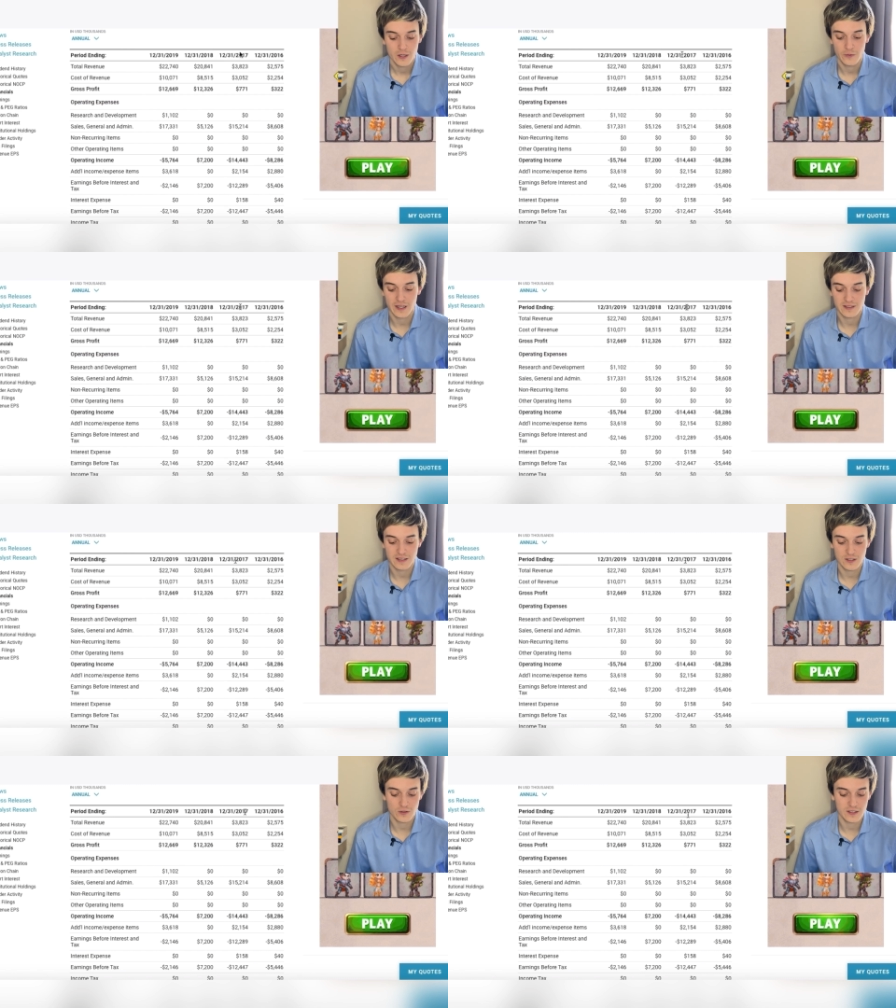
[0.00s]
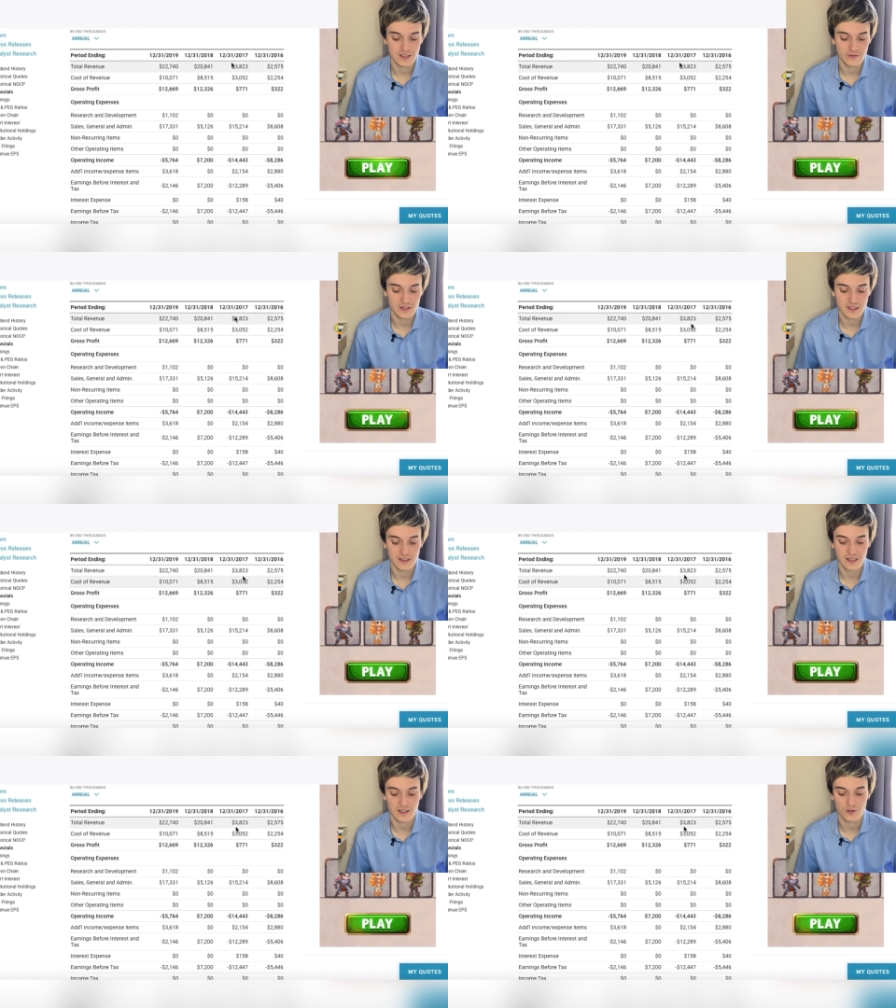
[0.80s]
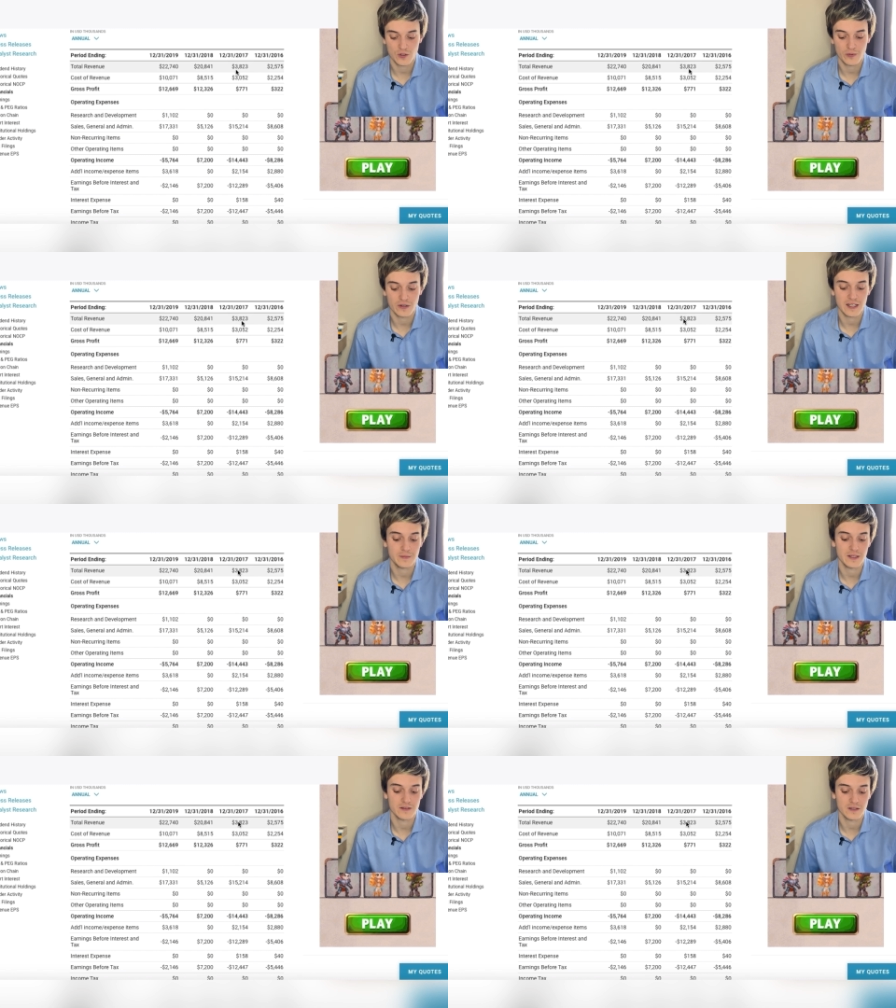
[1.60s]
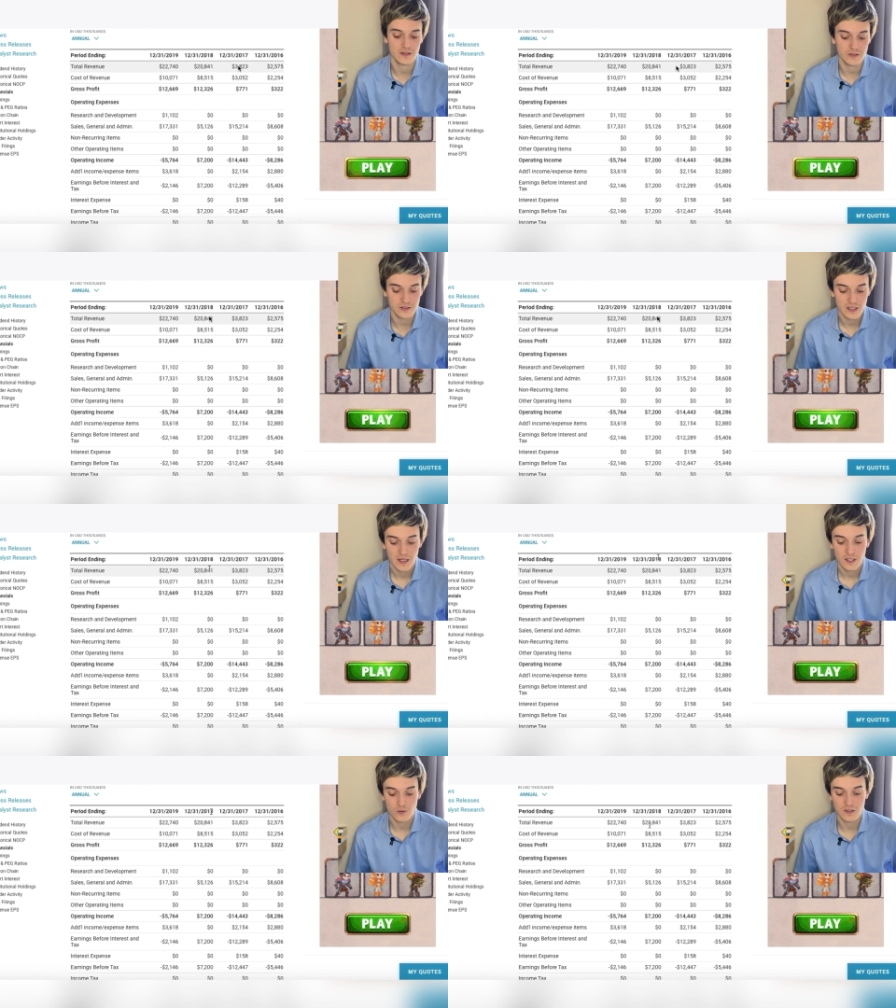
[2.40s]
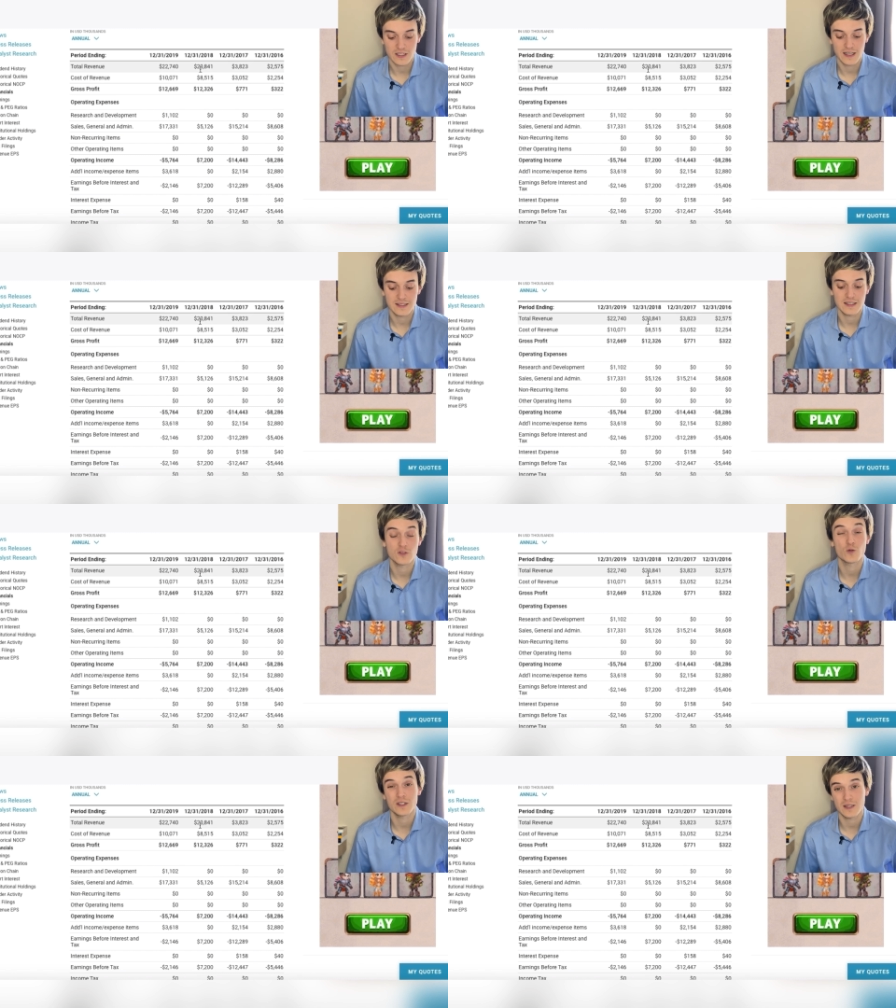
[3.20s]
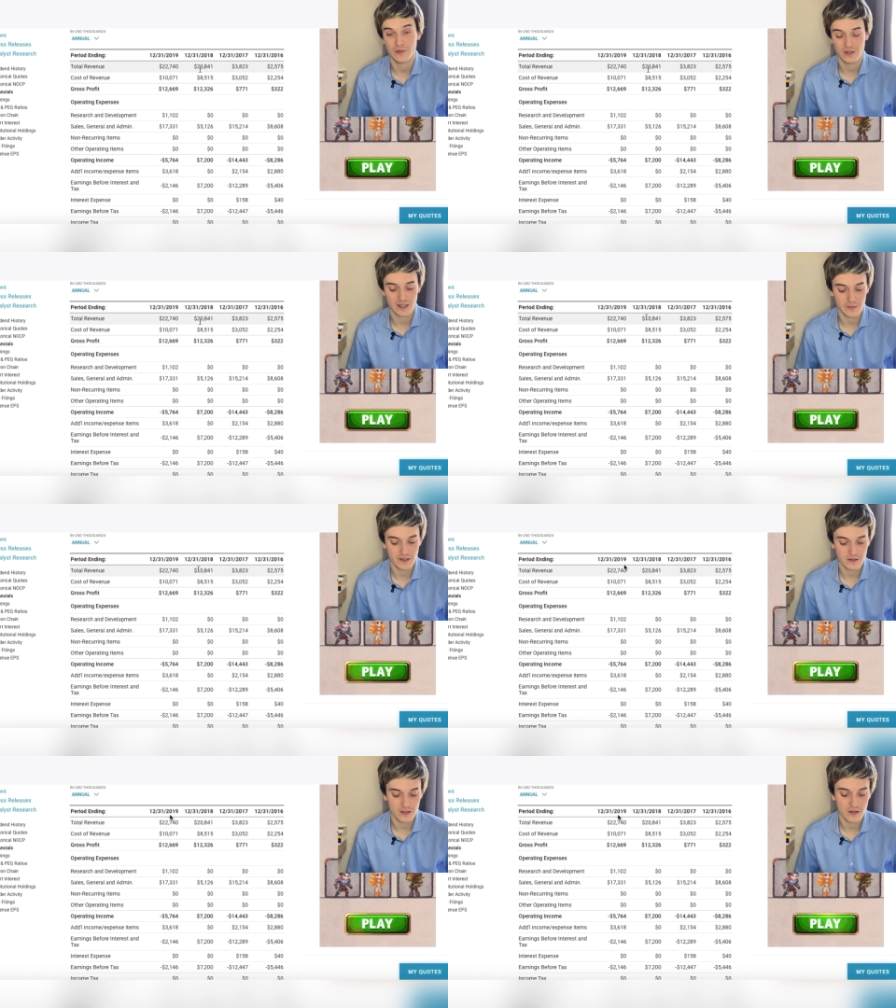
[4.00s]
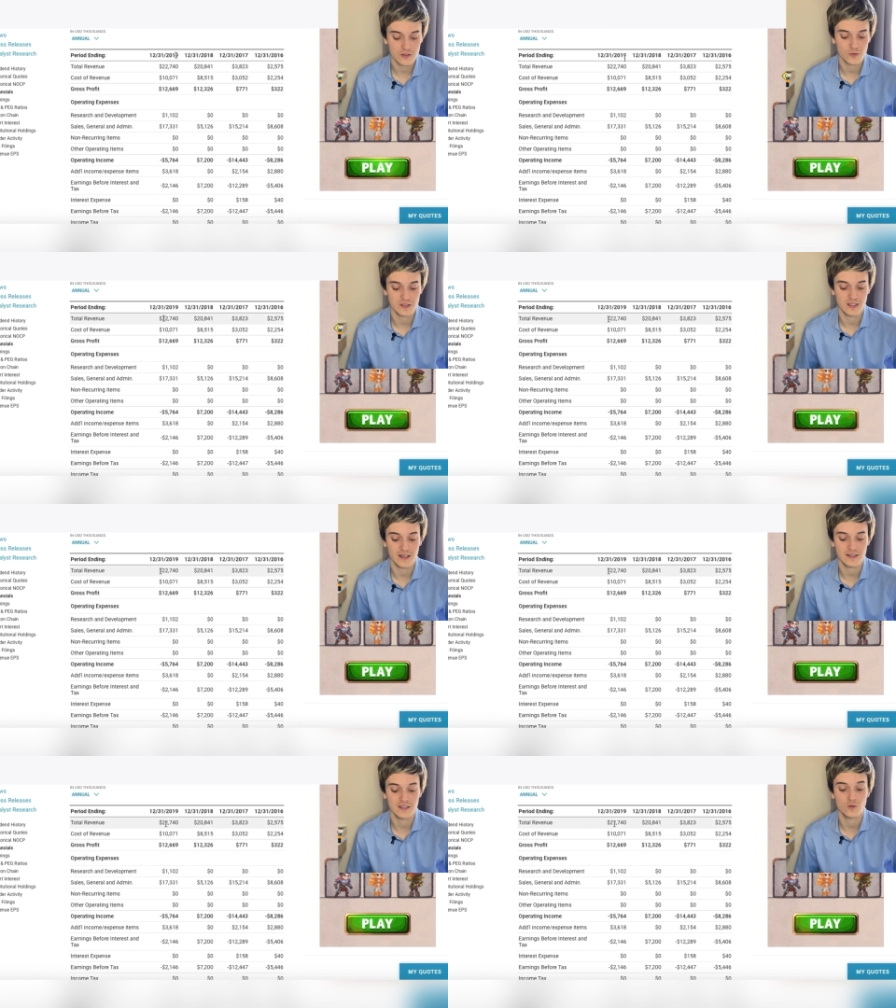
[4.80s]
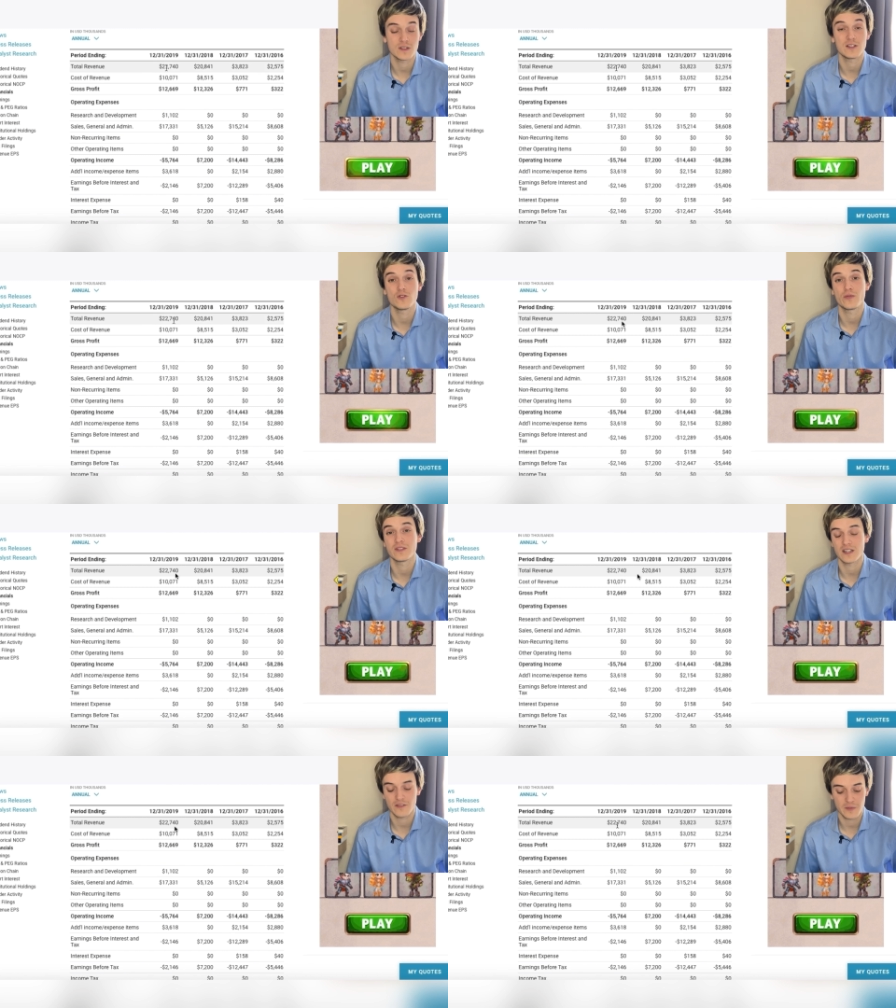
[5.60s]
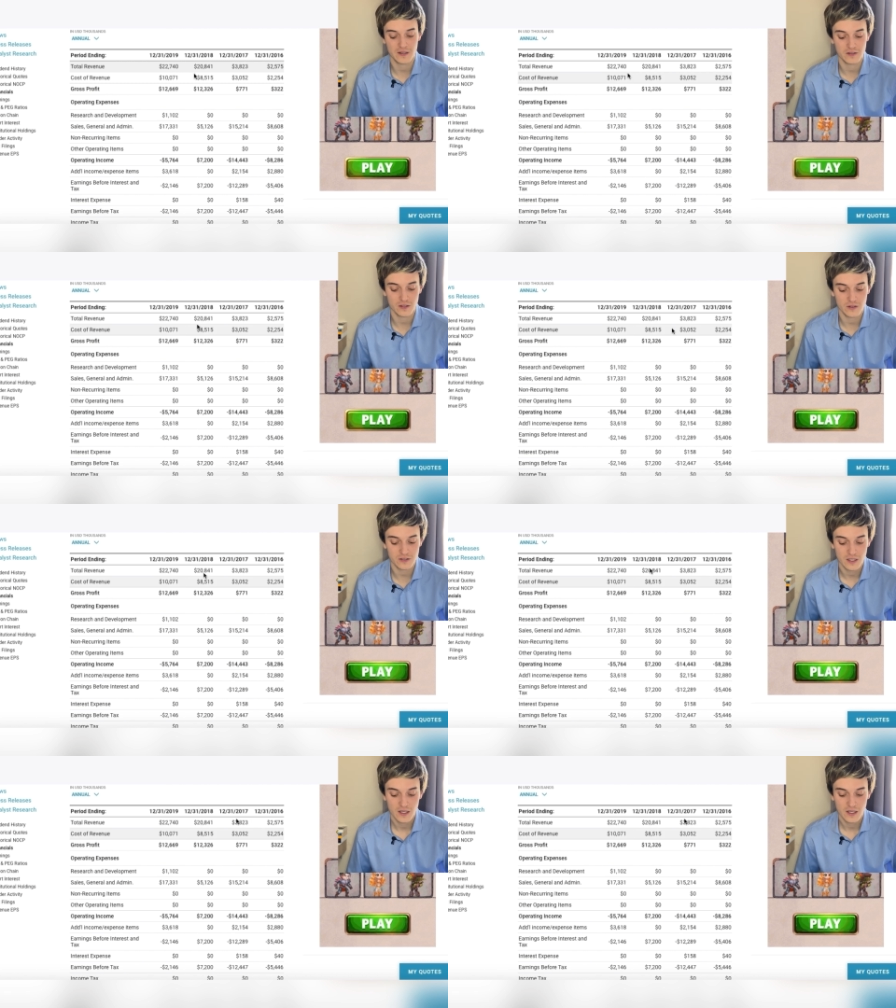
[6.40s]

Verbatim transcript: We can see in 2017 they had $3.8 million, 2018 $20.8 million, 2019 $22.7 million.